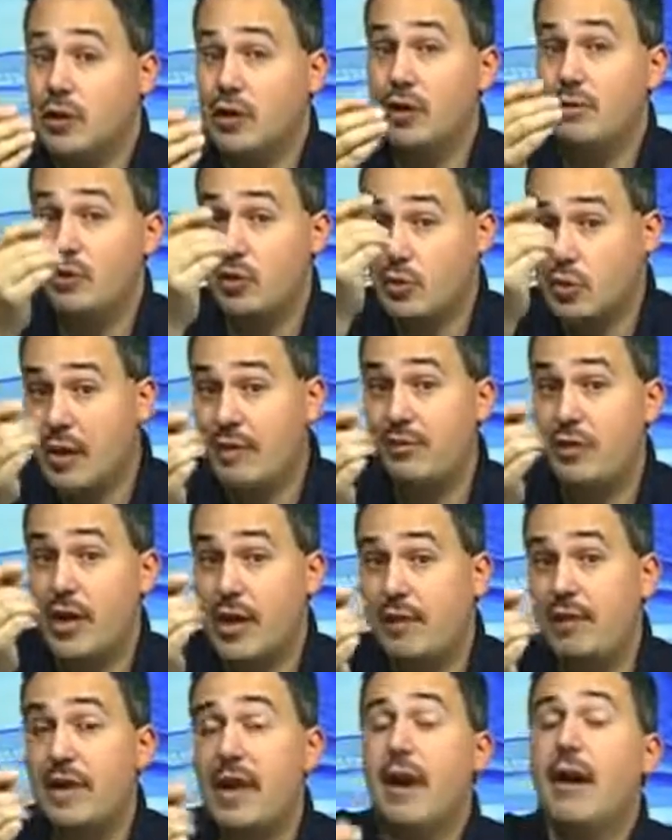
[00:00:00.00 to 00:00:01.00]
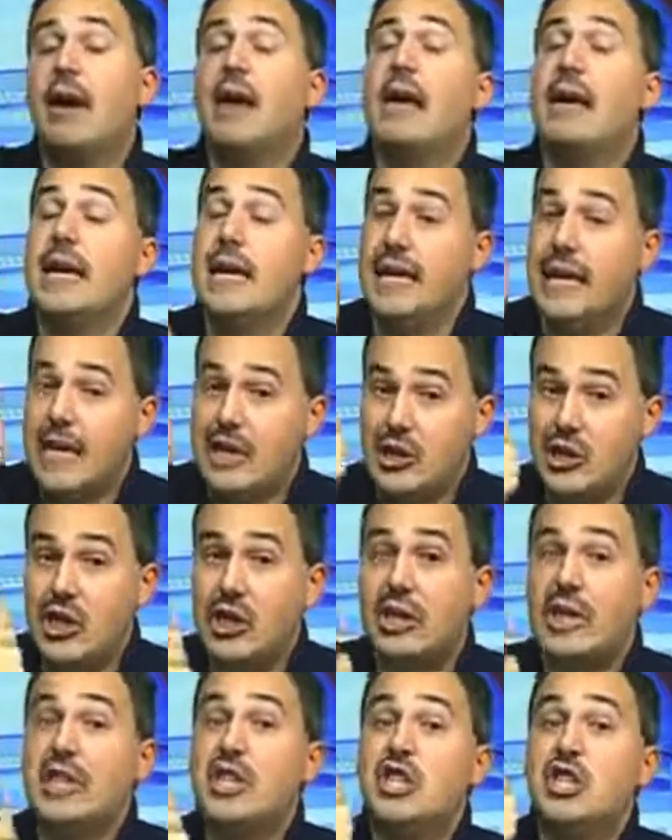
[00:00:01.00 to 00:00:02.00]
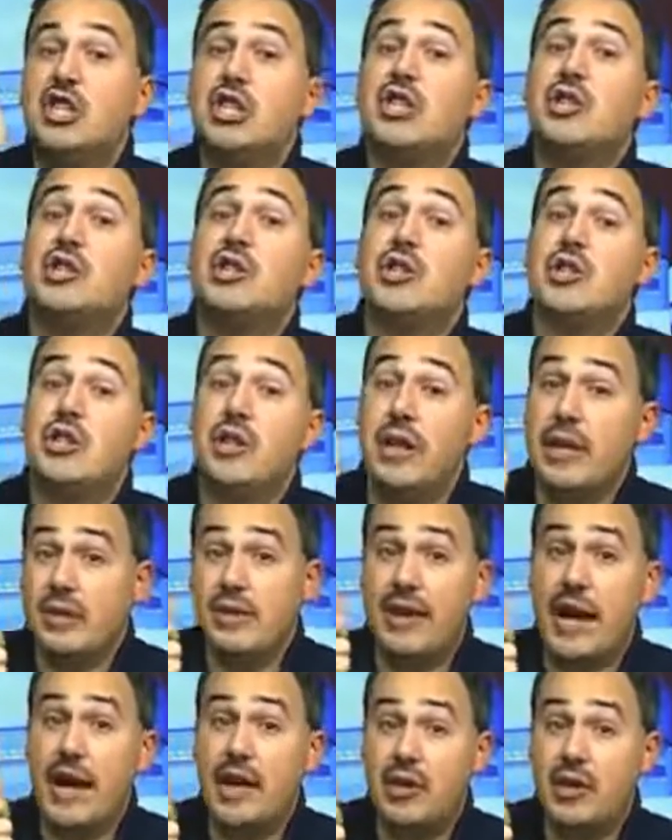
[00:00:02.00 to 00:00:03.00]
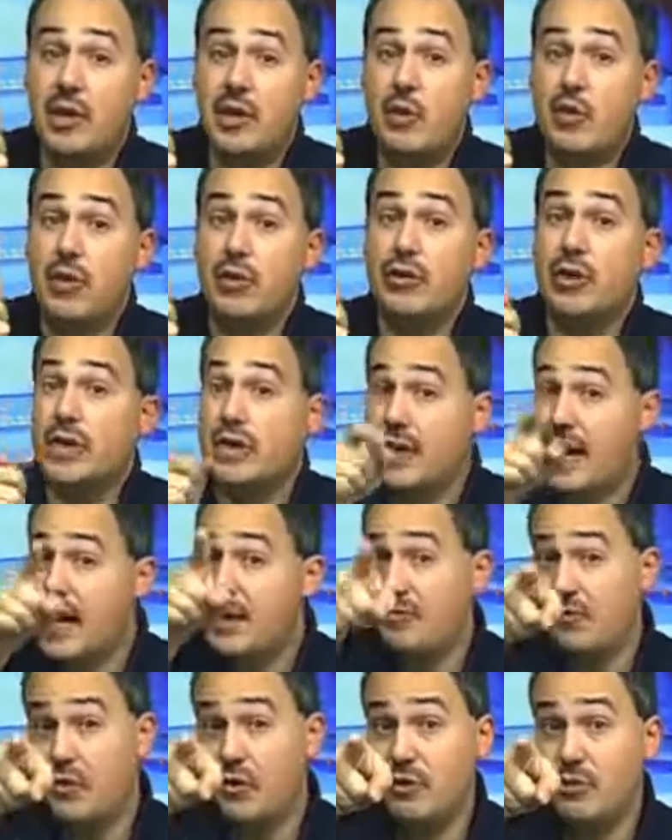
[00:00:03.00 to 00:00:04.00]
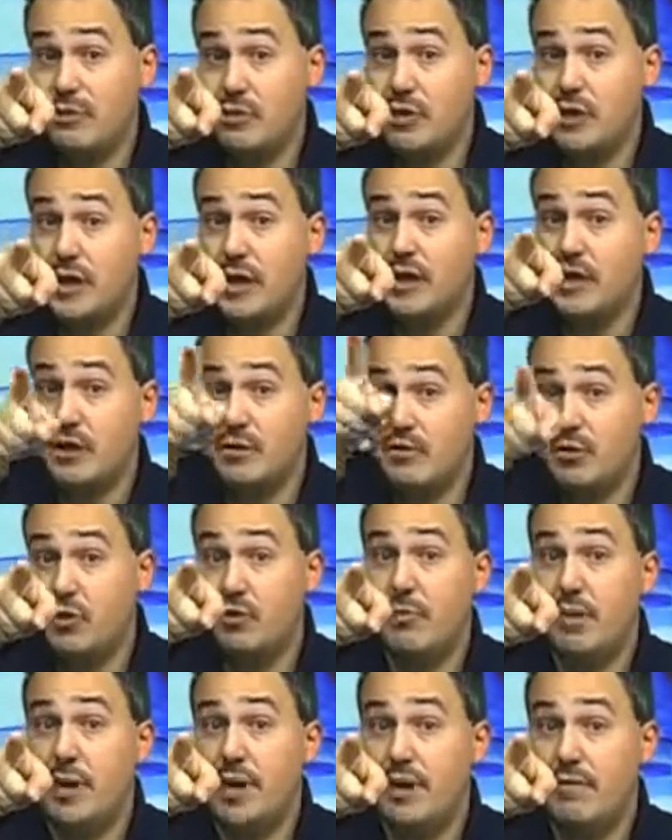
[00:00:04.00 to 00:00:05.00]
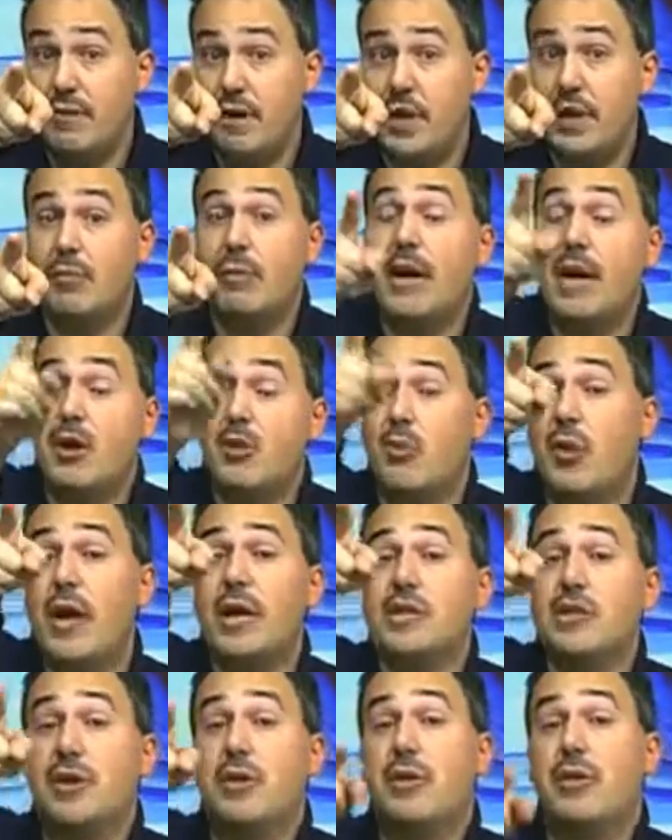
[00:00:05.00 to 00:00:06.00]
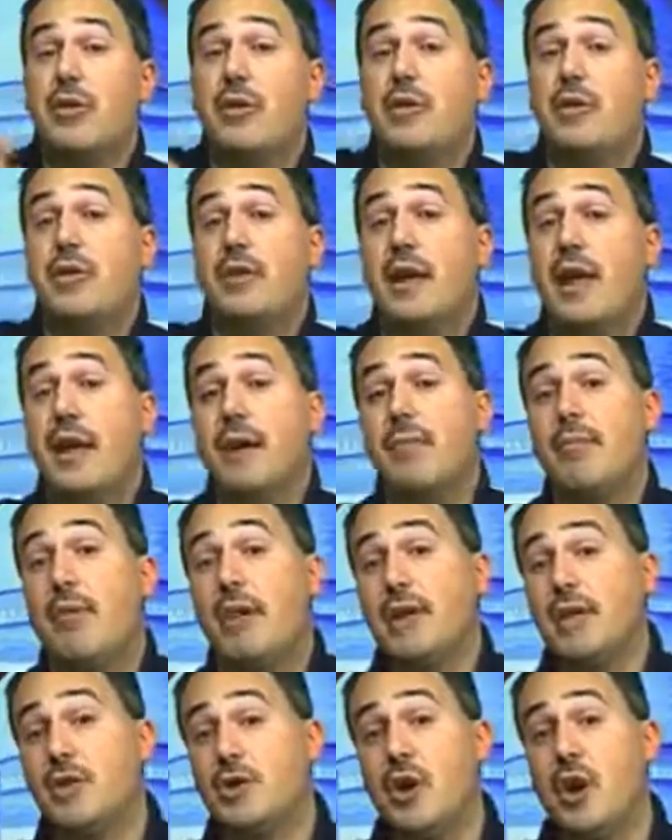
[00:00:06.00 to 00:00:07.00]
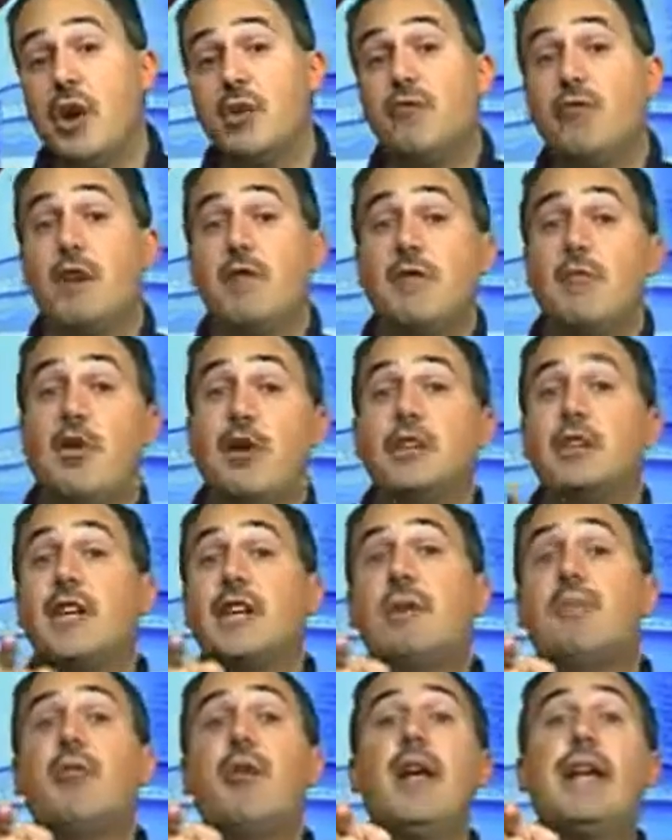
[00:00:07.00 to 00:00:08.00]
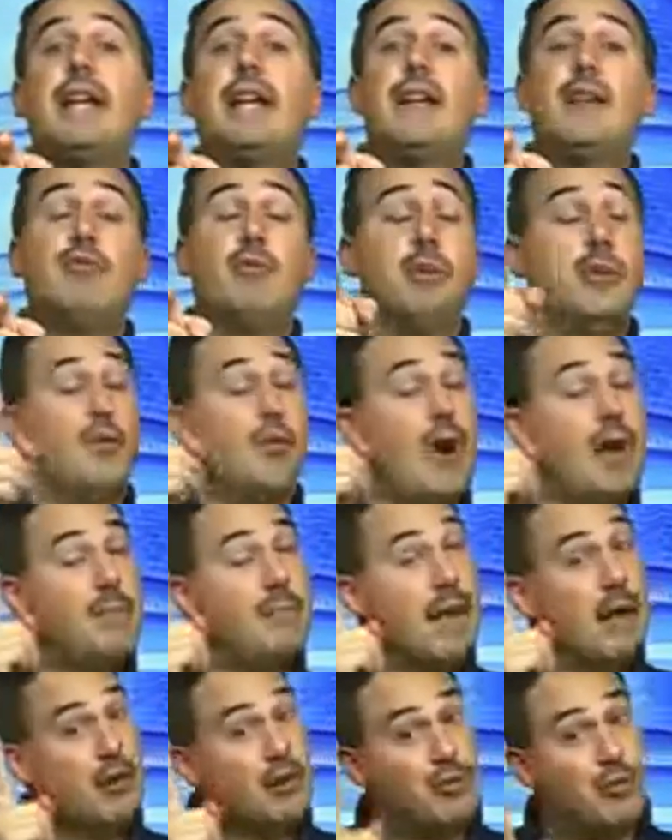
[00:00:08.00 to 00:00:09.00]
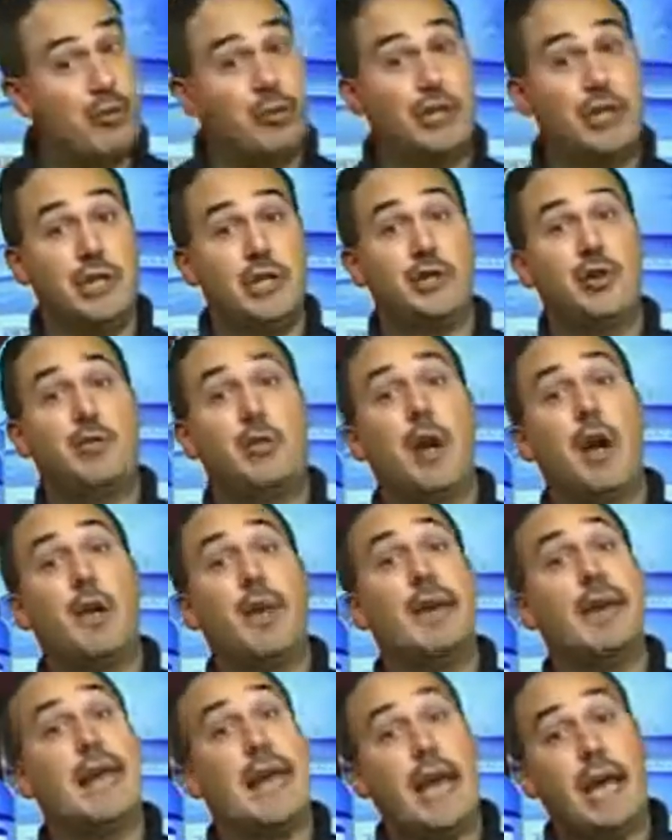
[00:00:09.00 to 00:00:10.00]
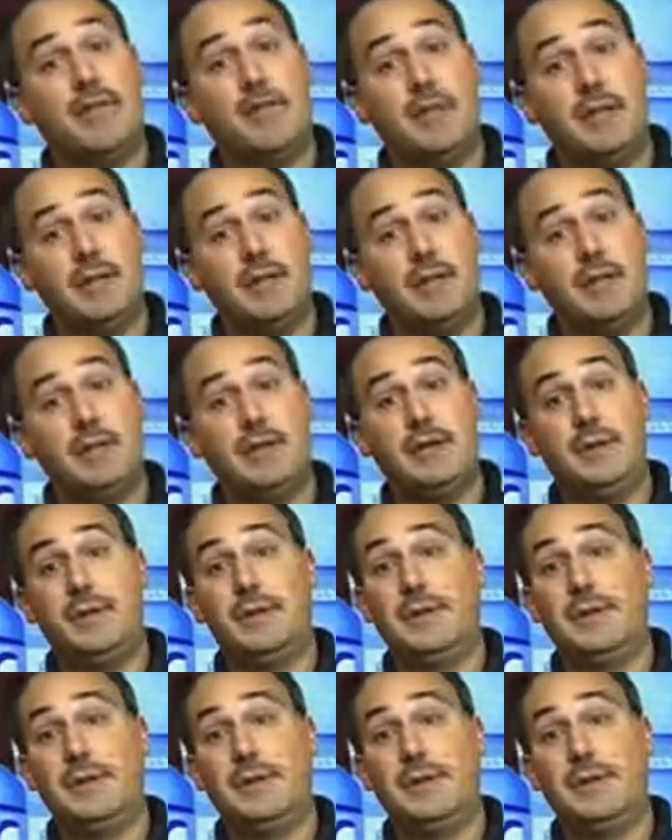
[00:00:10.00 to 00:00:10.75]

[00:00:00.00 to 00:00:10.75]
Muslims and whoever's out there, yes, indeed, Jesus did die on the cross. He died for your sins if you'll believe in him, and he raised the third day. Praise God forevermore. Let's take a break. We'll be right back with more Jesus or Muhammad after this.